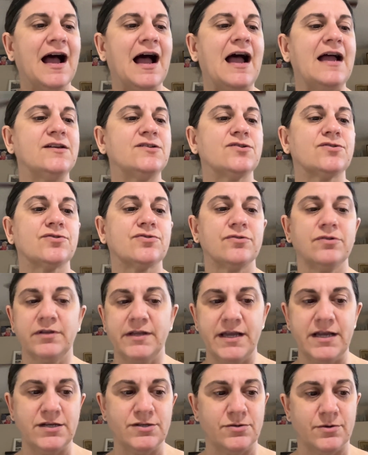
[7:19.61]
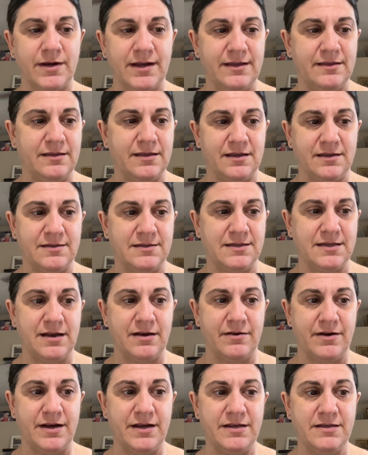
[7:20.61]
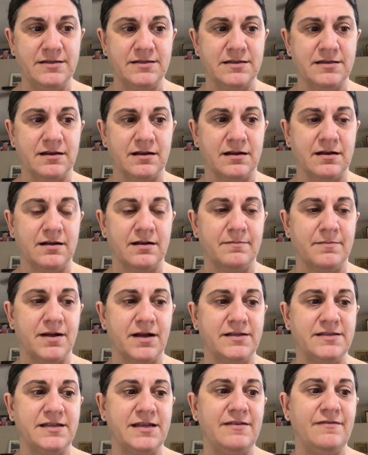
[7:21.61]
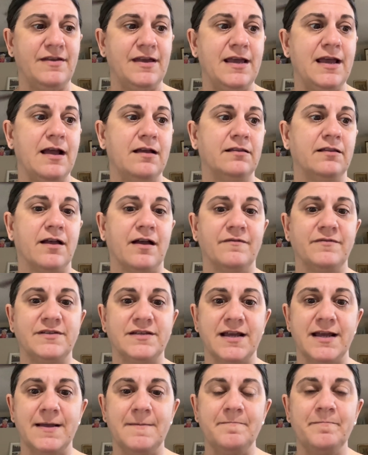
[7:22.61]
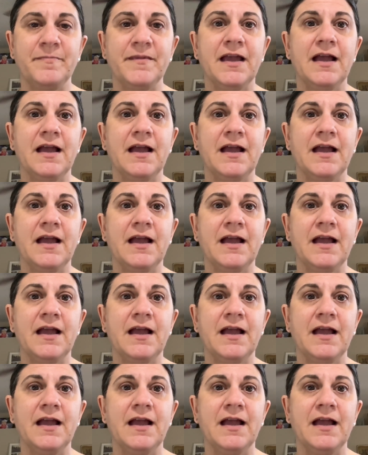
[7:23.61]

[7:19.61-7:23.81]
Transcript: I truly enjoyed the series on TV. I loved it.